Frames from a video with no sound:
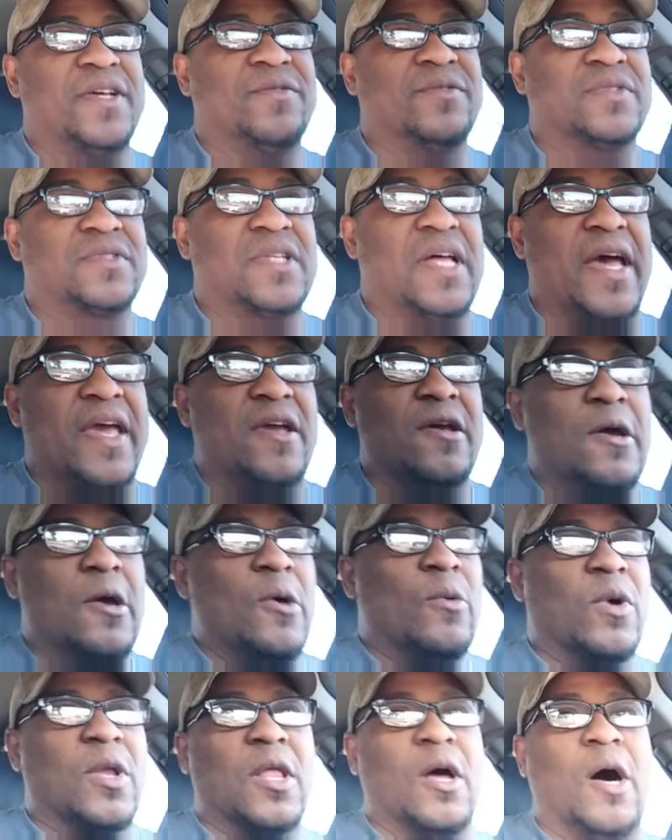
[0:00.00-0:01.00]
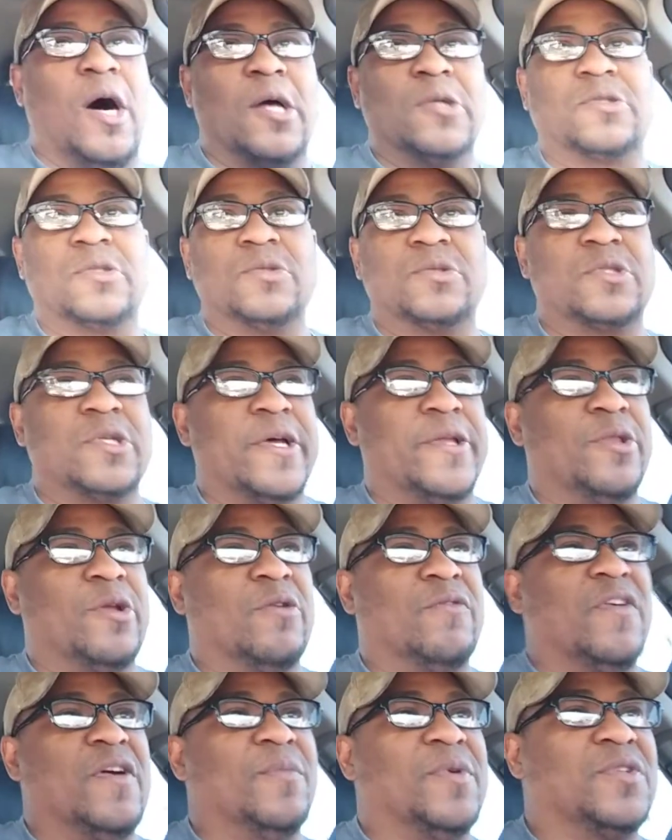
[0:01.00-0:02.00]
It was like, well, I also said
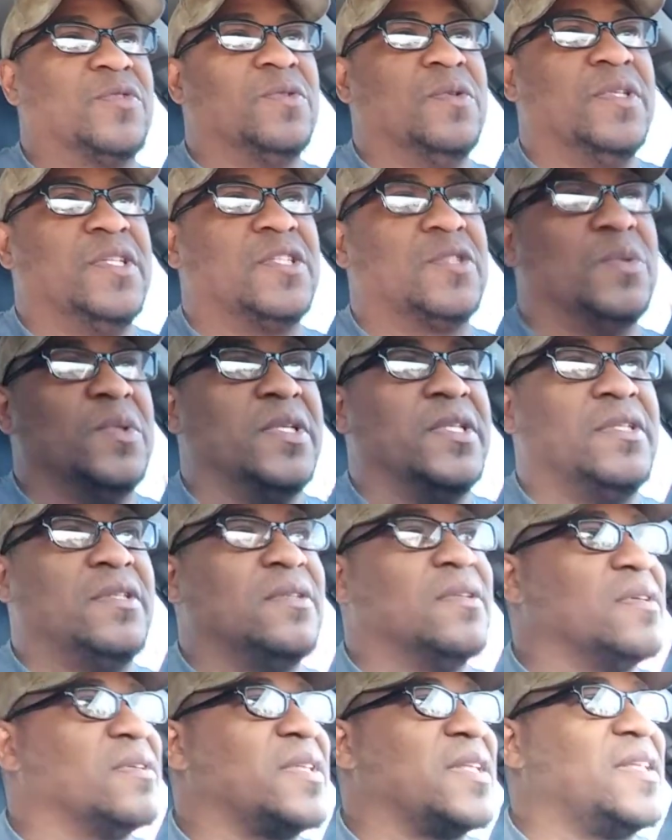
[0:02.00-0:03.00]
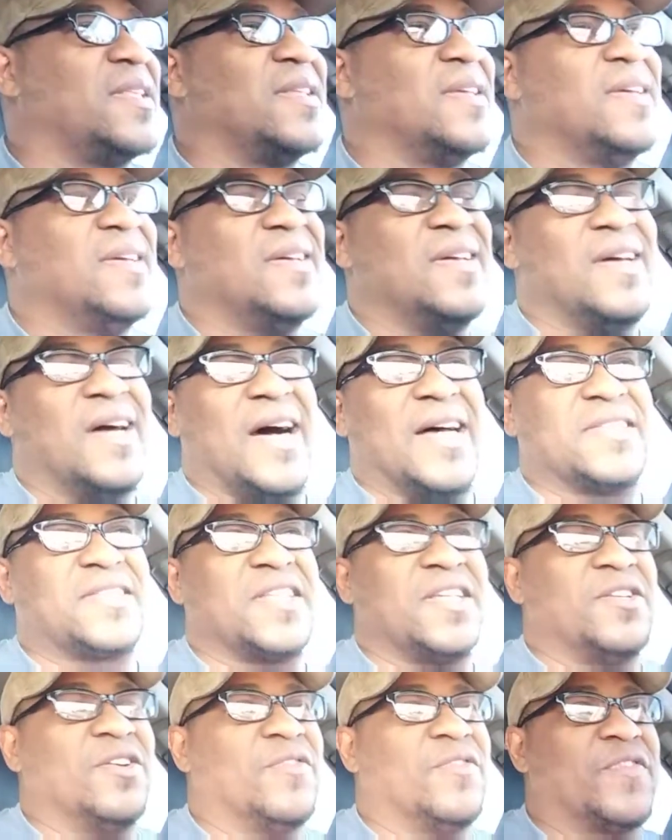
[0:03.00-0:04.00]
November 2020, that I
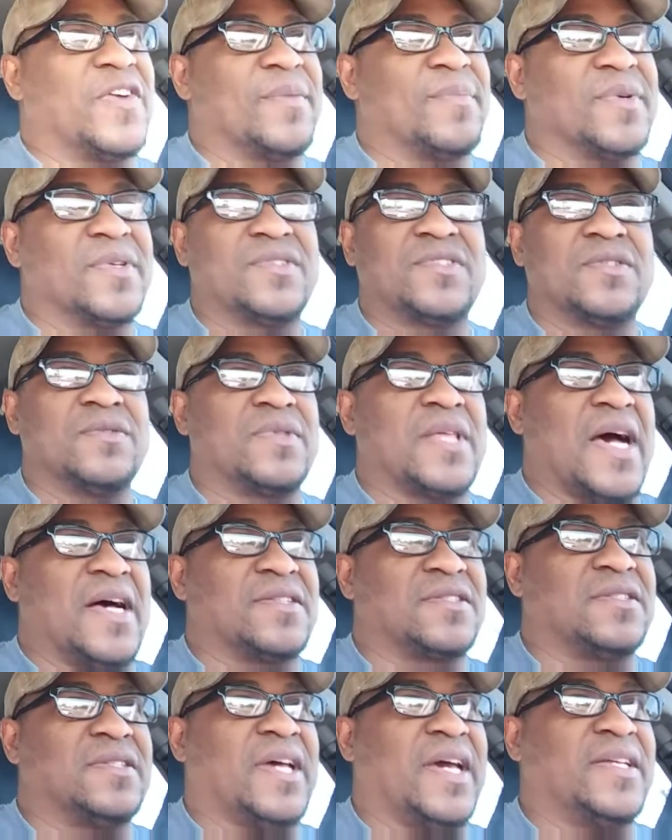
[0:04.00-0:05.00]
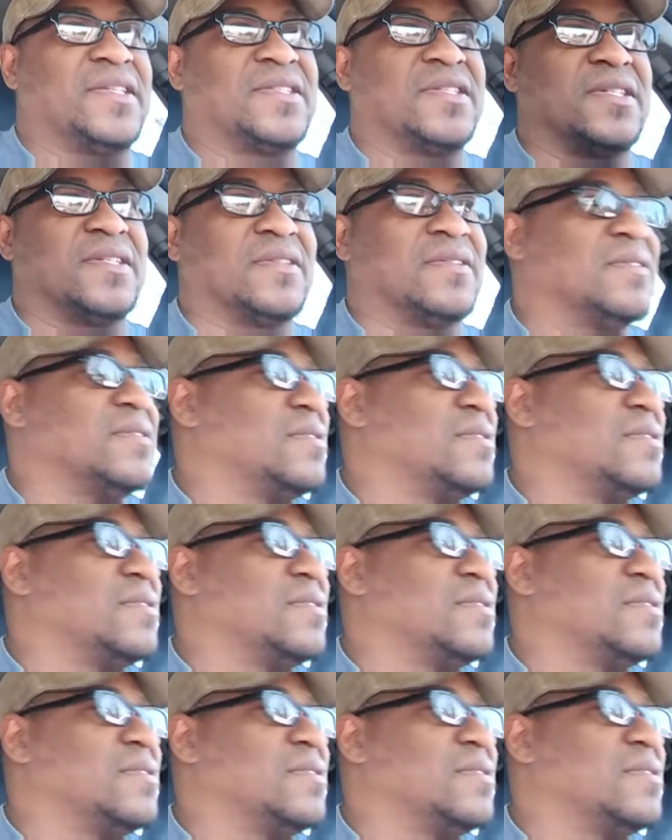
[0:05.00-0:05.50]
said November 2019.